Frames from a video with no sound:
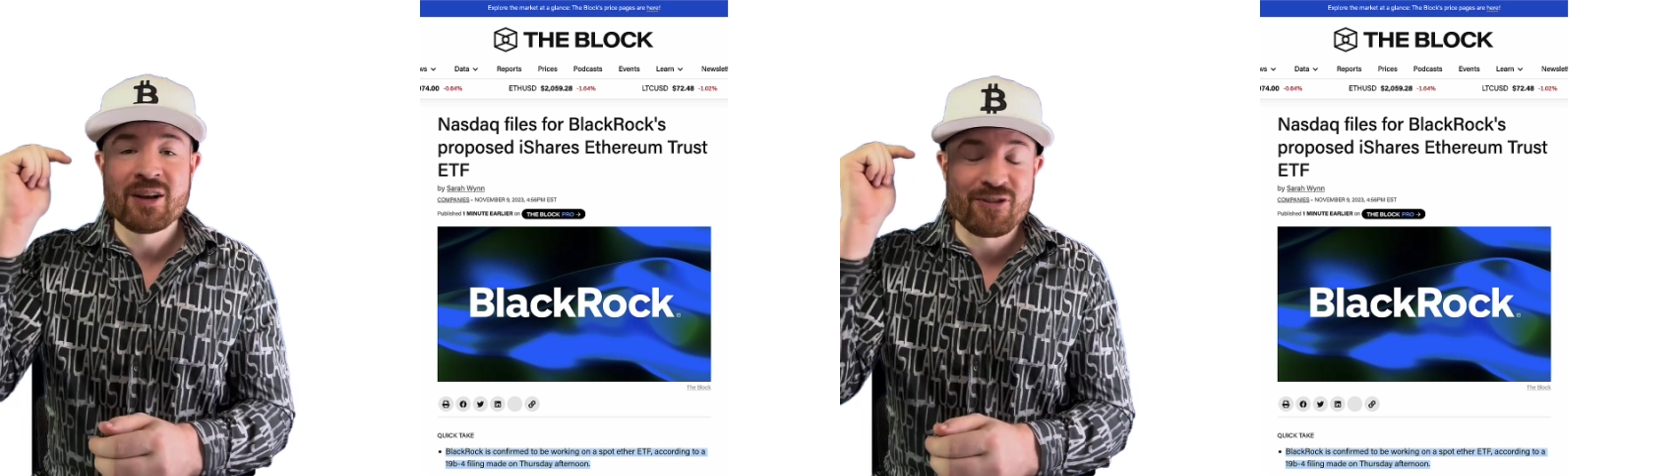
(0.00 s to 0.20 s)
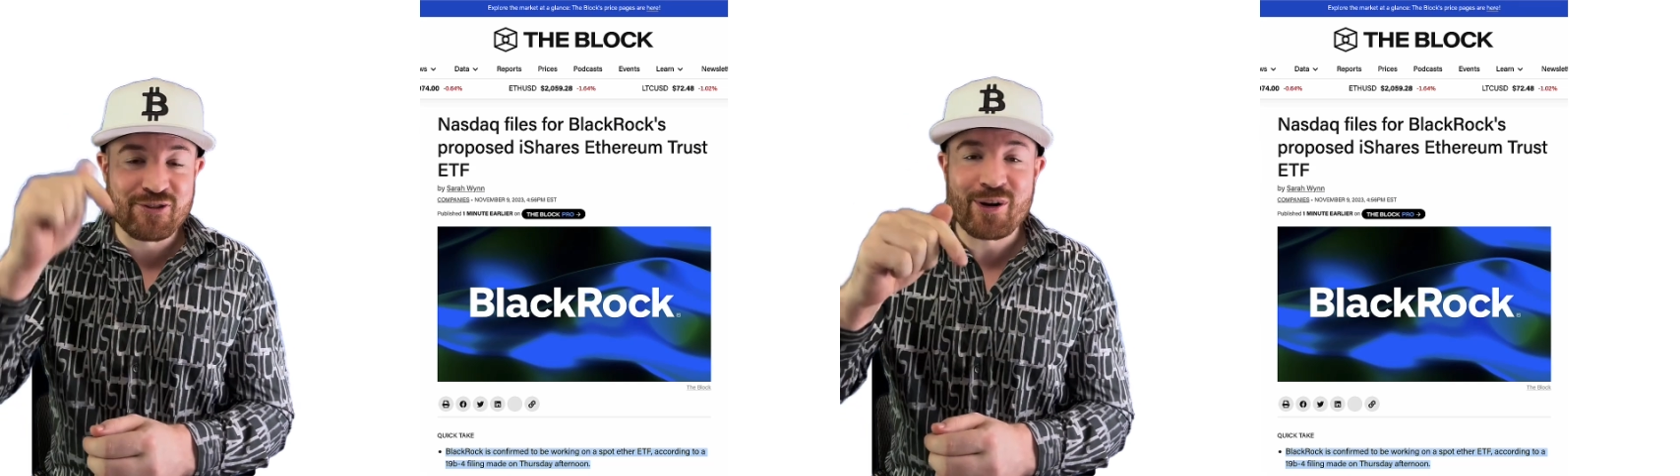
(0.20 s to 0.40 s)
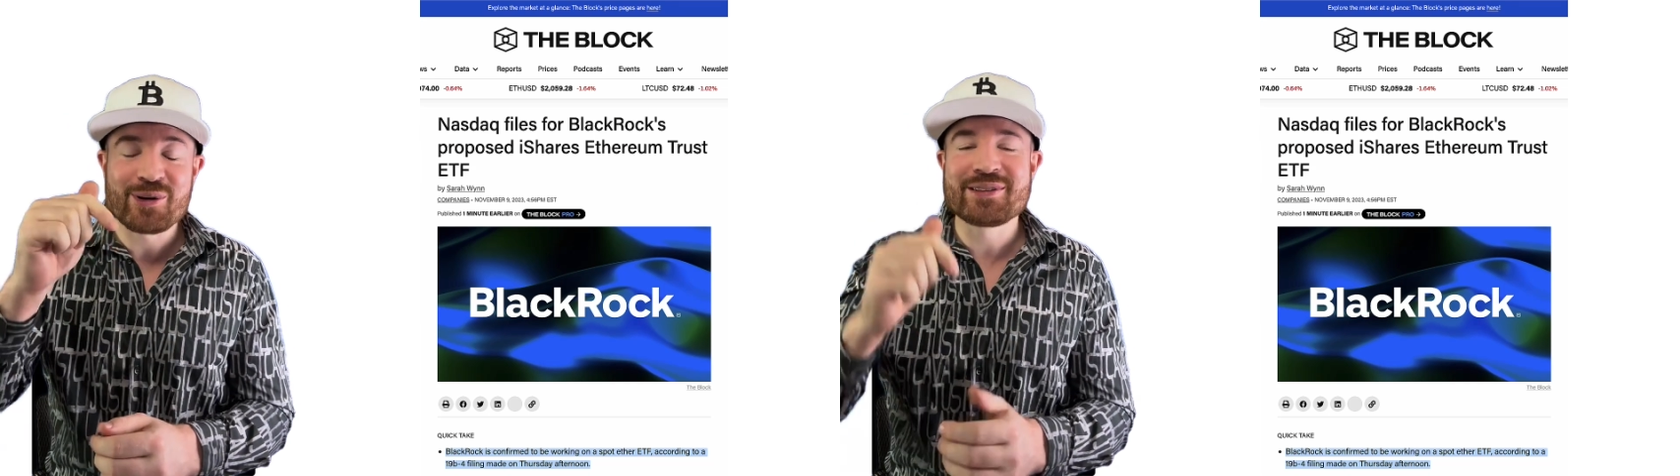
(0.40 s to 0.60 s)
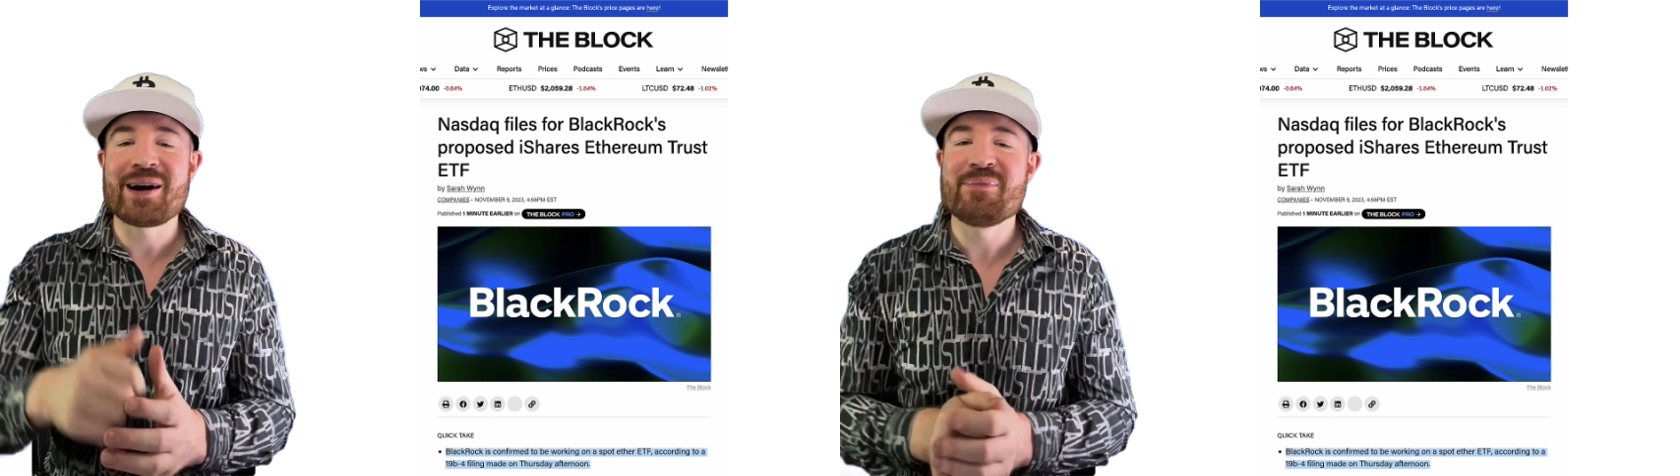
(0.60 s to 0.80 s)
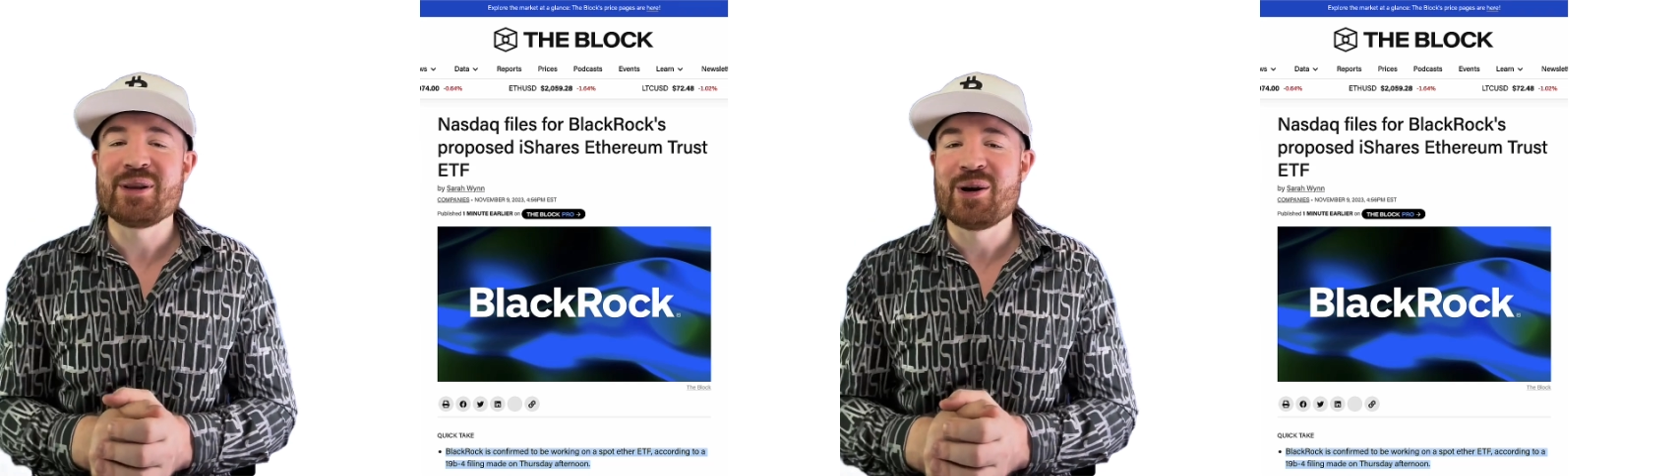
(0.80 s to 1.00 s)
follow
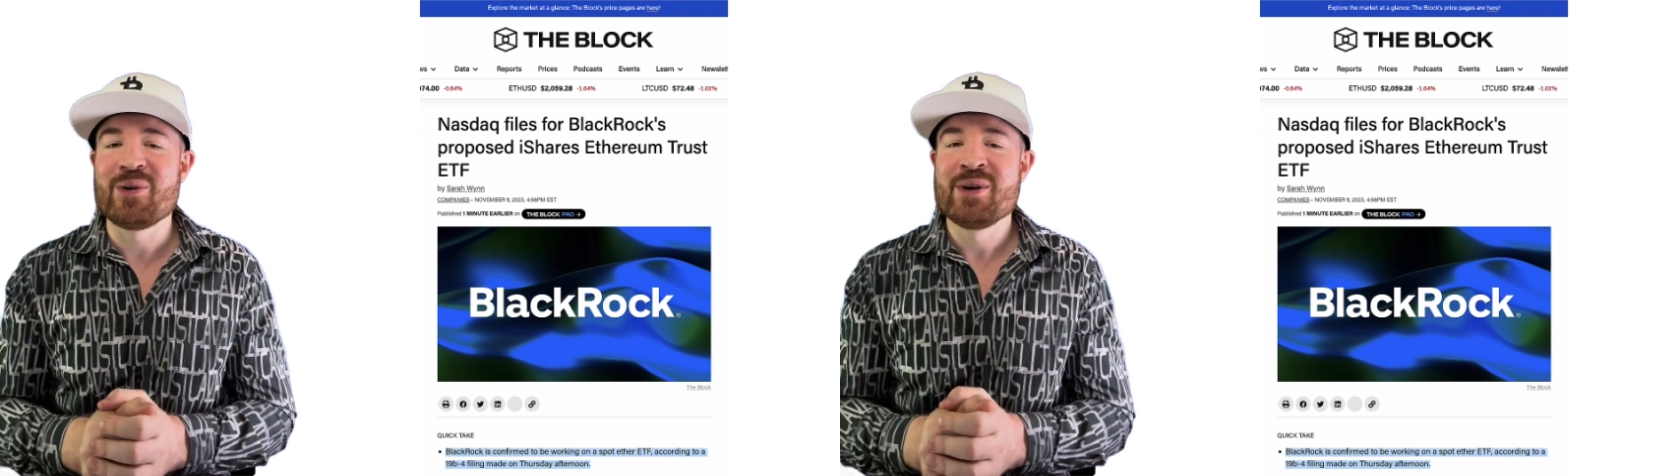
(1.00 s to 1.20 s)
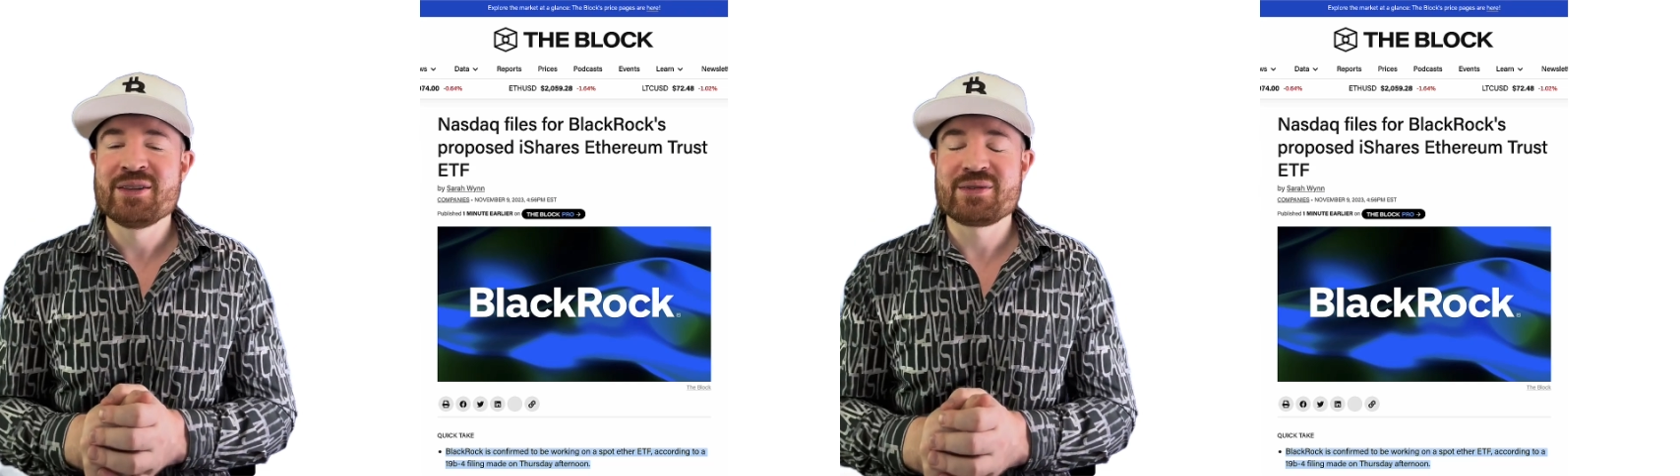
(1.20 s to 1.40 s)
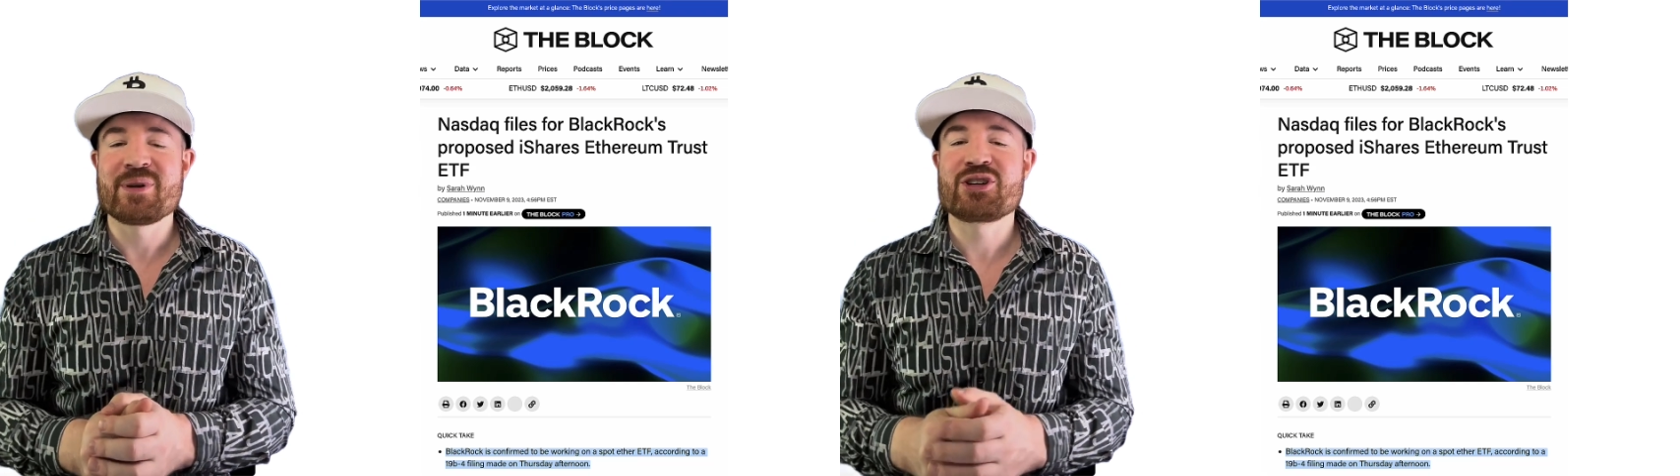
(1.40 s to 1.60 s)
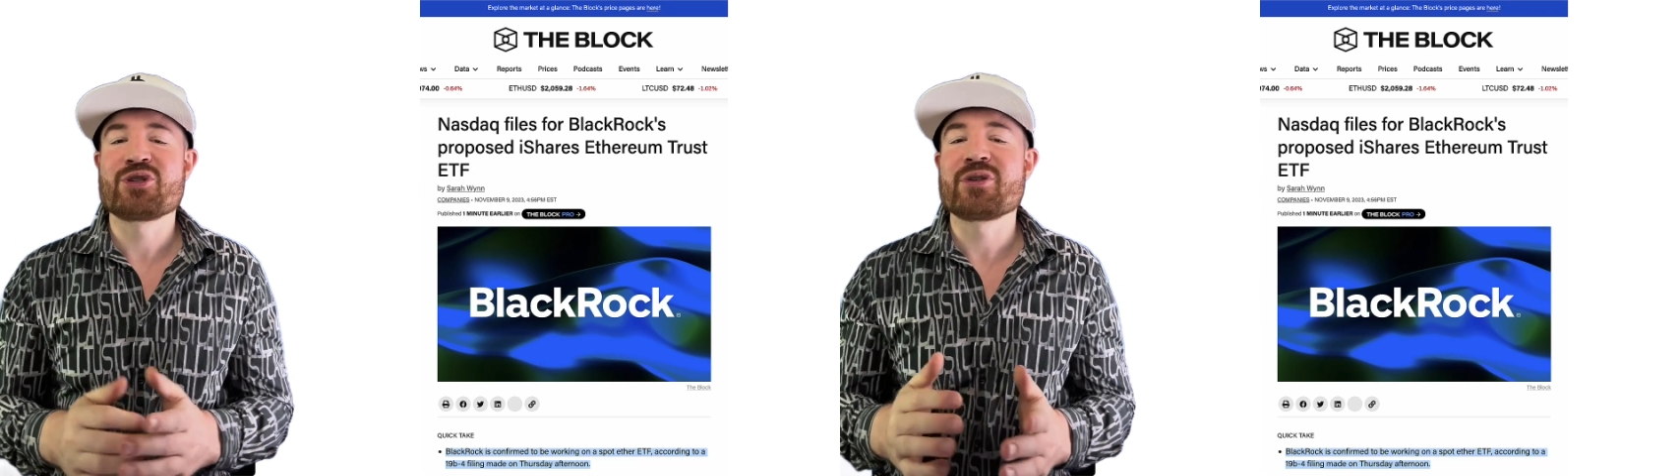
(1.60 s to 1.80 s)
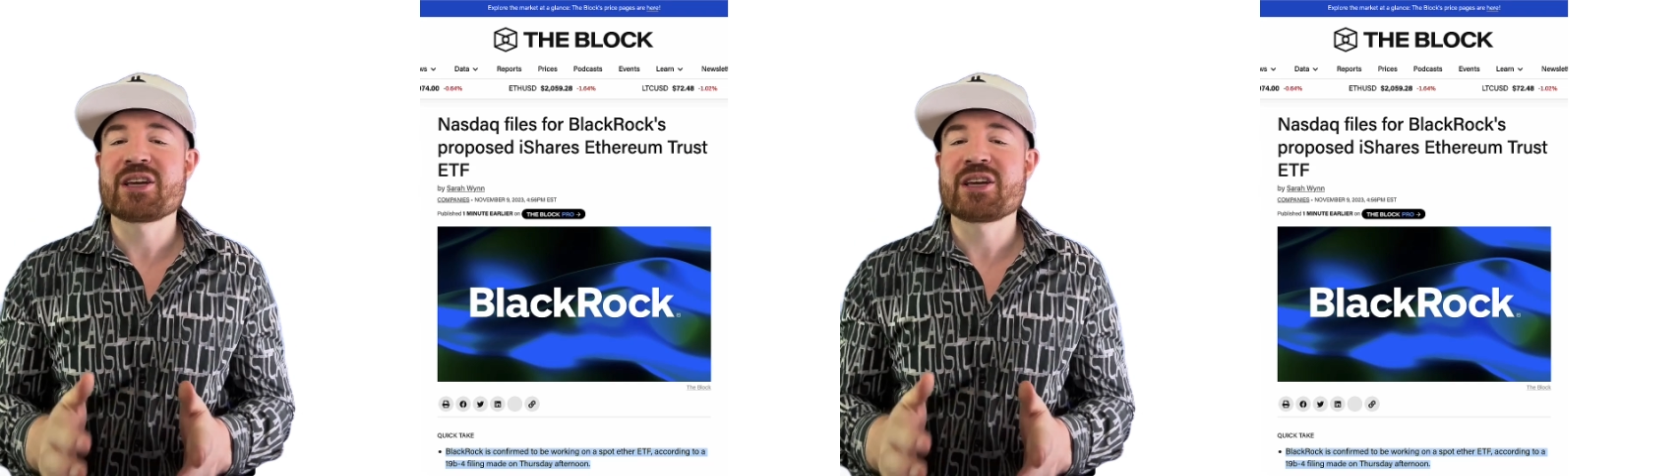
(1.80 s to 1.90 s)
down below to make sure